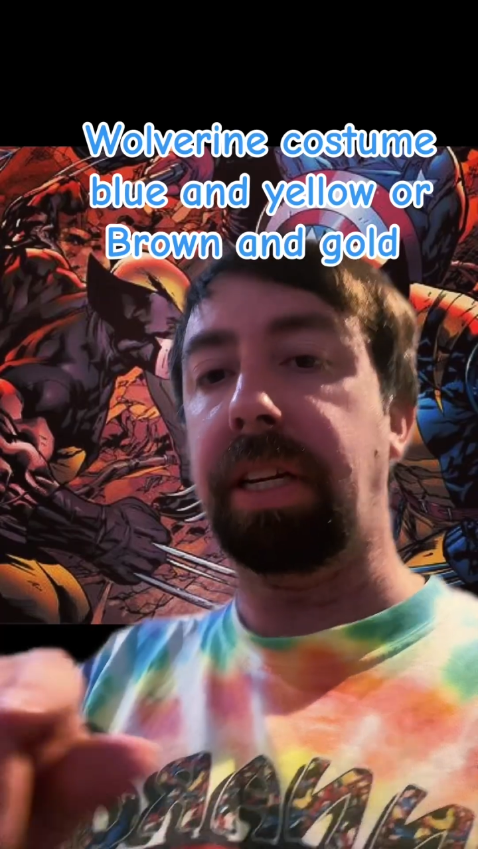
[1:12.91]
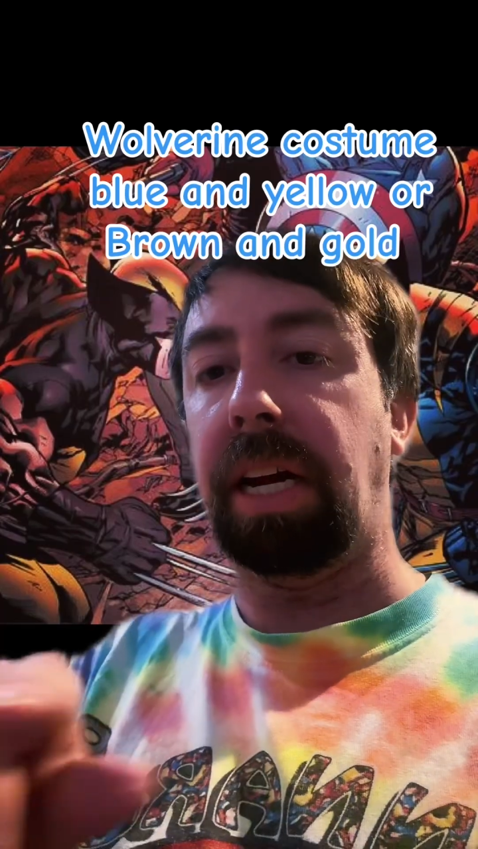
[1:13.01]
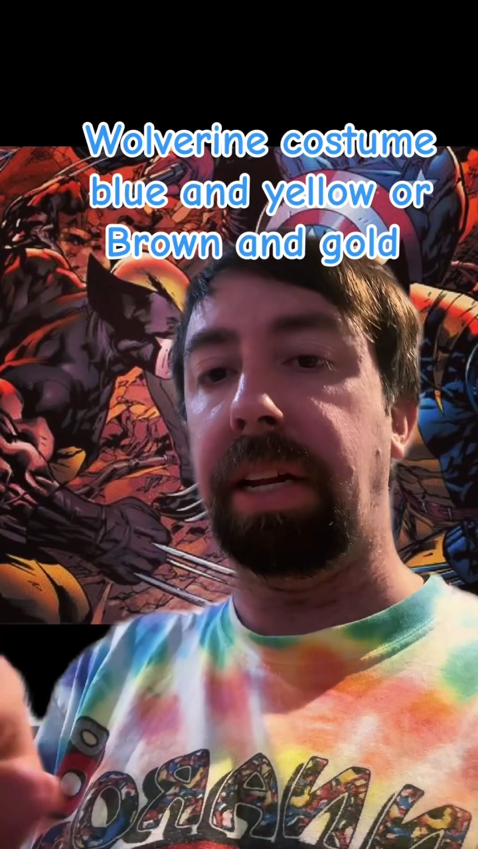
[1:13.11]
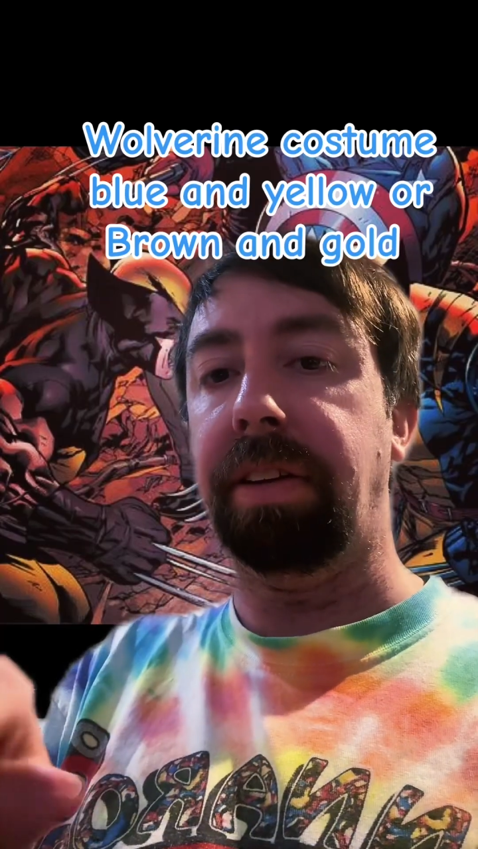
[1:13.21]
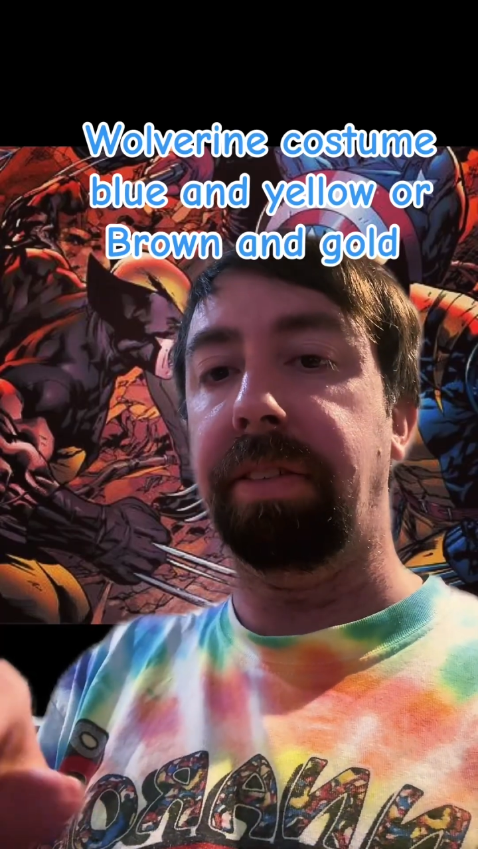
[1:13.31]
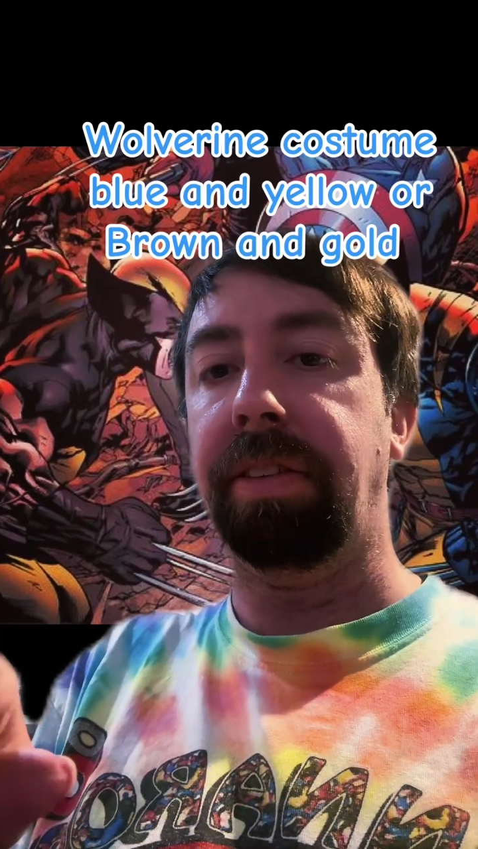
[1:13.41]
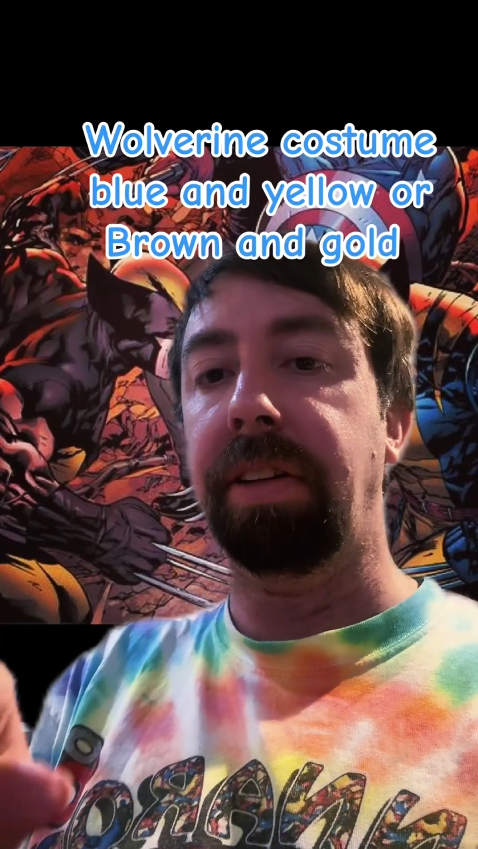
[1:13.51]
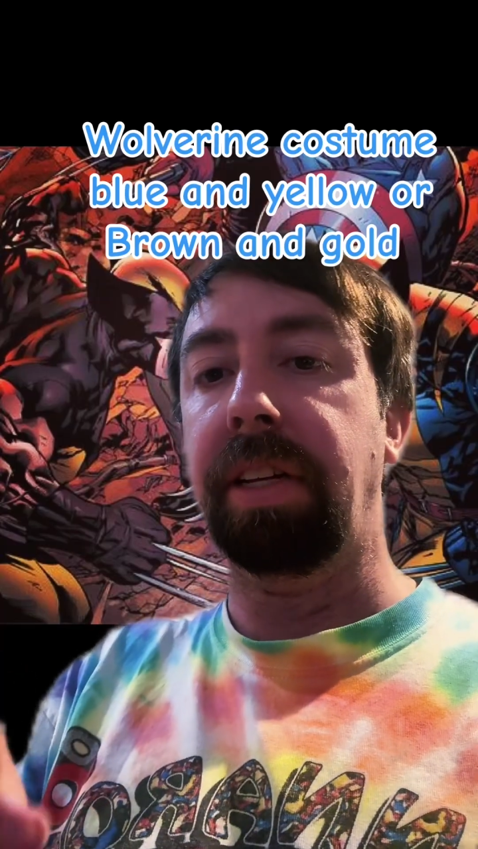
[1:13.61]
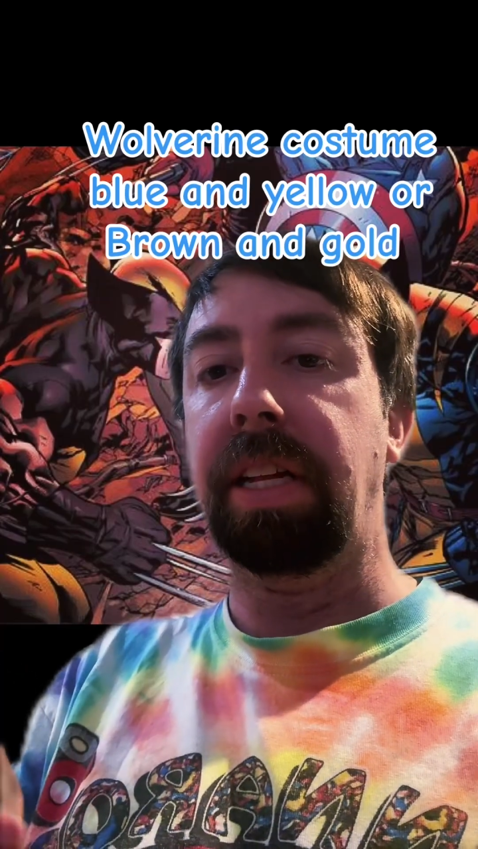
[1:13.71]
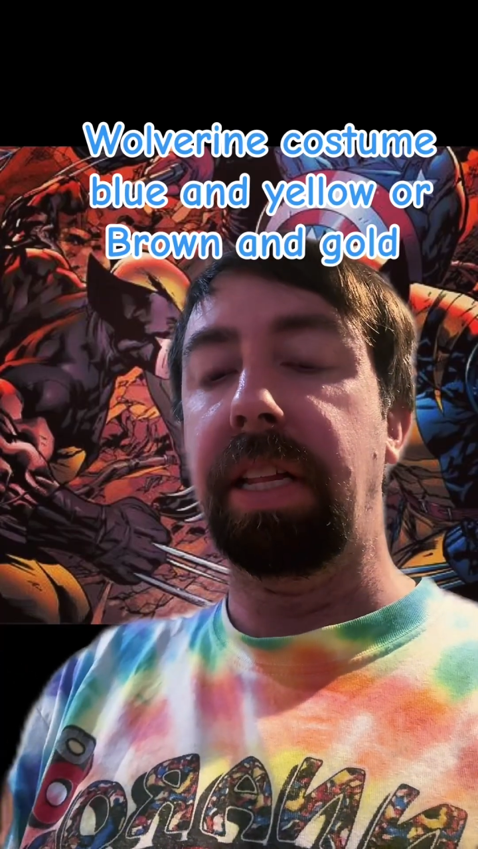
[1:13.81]
kind of
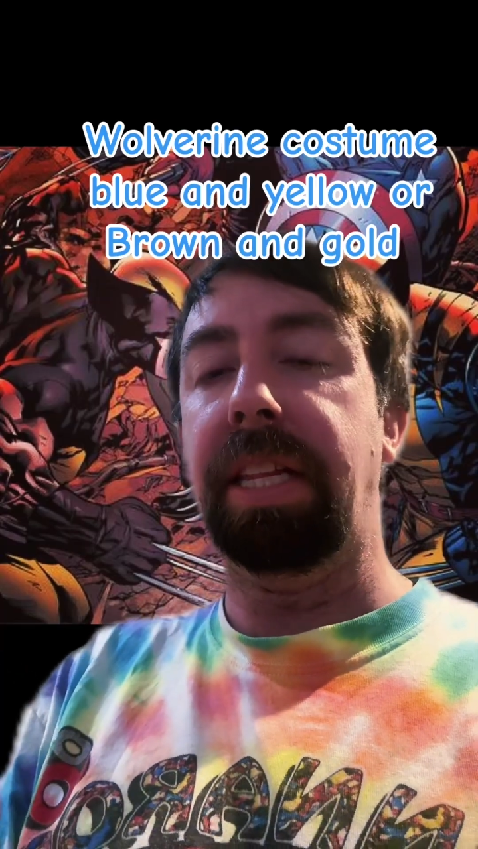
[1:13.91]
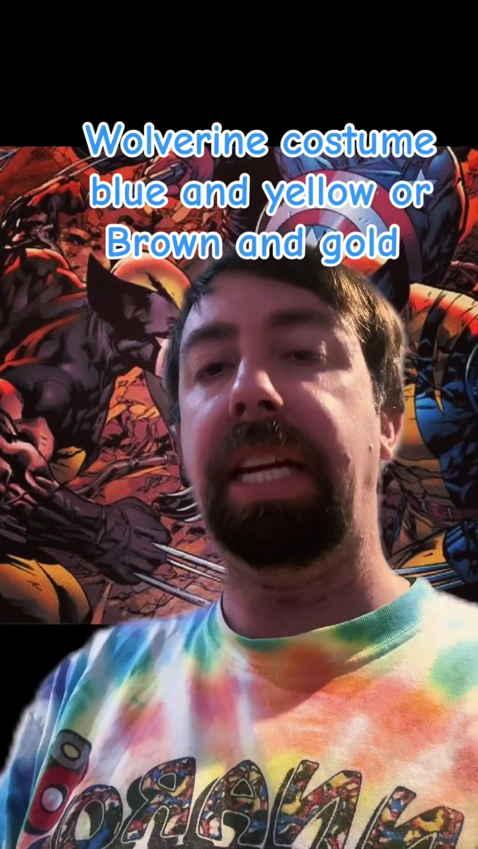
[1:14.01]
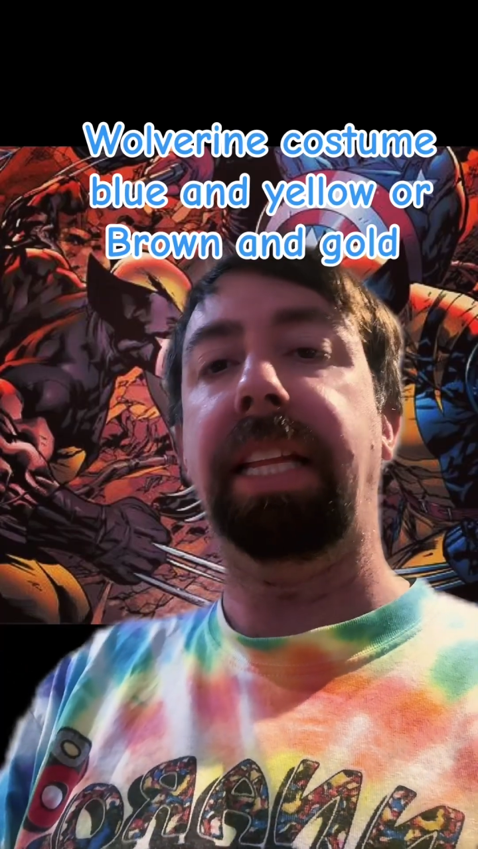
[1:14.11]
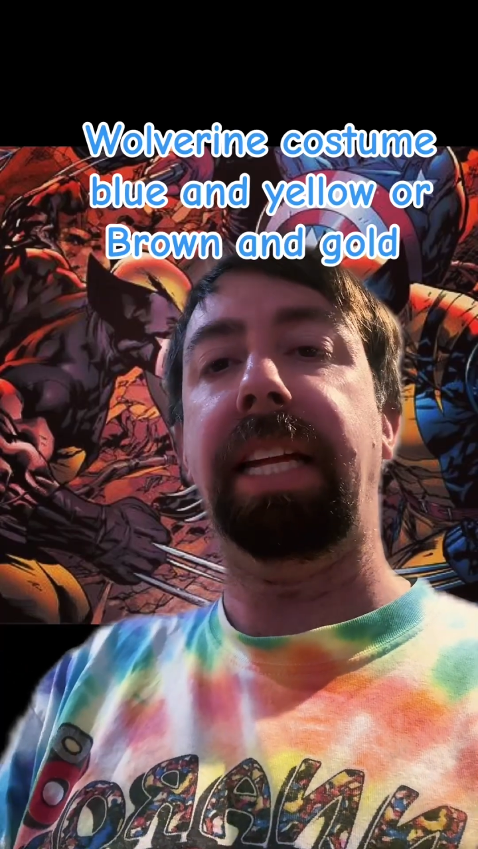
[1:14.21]
thing.